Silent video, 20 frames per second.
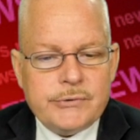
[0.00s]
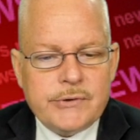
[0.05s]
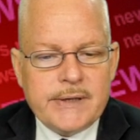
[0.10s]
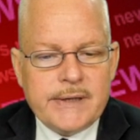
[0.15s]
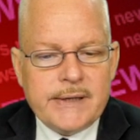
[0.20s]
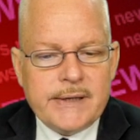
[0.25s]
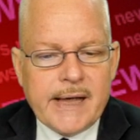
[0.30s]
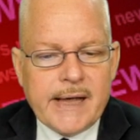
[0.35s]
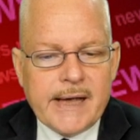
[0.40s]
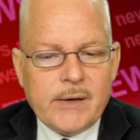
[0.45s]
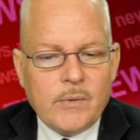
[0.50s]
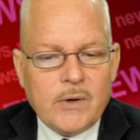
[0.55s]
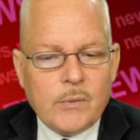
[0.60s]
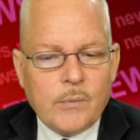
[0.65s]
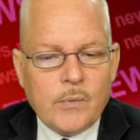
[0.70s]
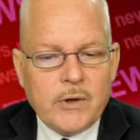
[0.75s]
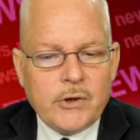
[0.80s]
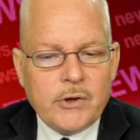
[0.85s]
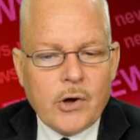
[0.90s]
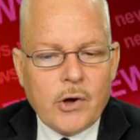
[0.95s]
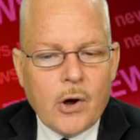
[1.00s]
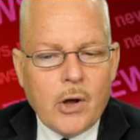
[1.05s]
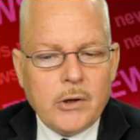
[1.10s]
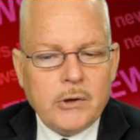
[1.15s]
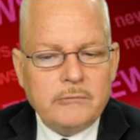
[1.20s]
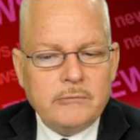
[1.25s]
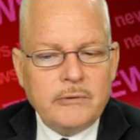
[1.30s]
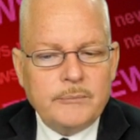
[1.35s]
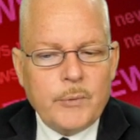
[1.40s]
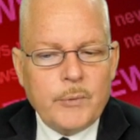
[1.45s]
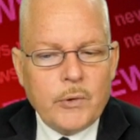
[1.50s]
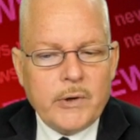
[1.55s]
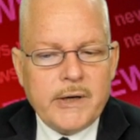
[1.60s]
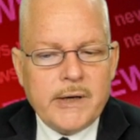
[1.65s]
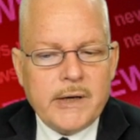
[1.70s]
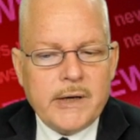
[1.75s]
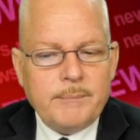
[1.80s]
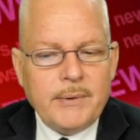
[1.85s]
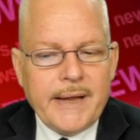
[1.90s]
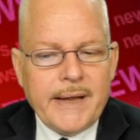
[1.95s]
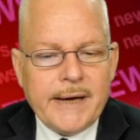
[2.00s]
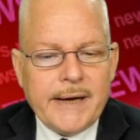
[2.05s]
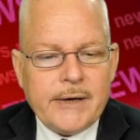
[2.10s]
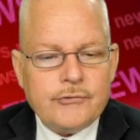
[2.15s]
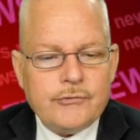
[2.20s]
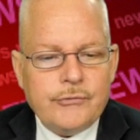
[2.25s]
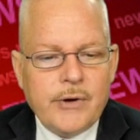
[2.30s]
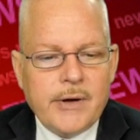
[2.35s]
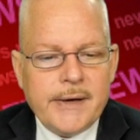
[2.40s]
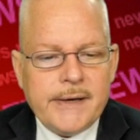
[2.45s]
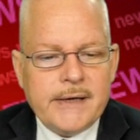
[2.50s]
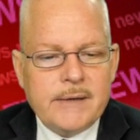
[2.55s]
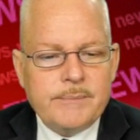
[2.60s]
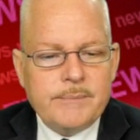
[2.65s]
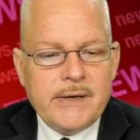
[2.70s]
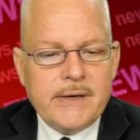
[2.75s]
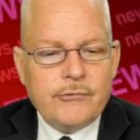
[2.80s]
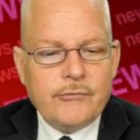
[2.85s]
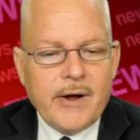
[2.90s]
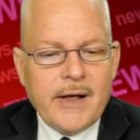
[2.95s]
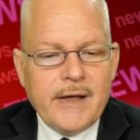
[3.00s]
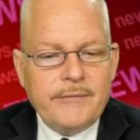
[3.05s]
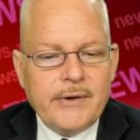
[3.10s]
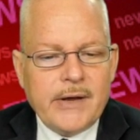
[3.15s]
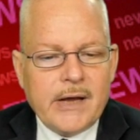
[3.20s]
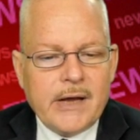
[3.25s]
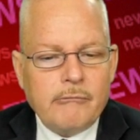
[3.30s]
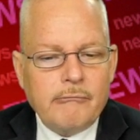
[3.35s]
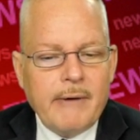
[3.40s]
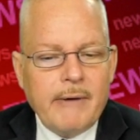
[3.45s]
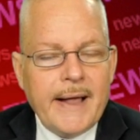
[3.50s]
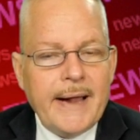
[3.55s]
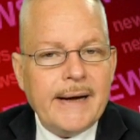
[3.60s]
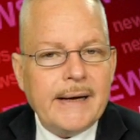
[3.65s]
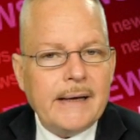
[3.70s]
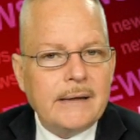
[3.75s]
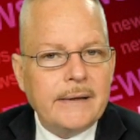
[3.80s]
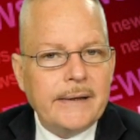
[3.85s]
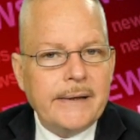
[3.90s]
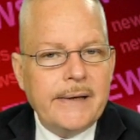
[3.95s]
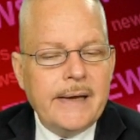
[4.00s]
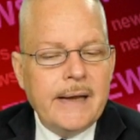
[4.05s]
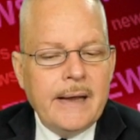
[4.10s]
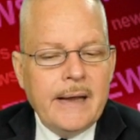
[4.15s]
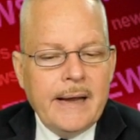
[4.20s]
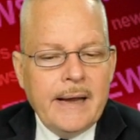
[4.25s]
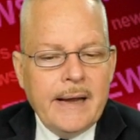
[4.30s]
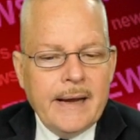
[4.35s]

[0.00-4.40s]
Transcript: the 911 caller reported a black truck had been driving erratically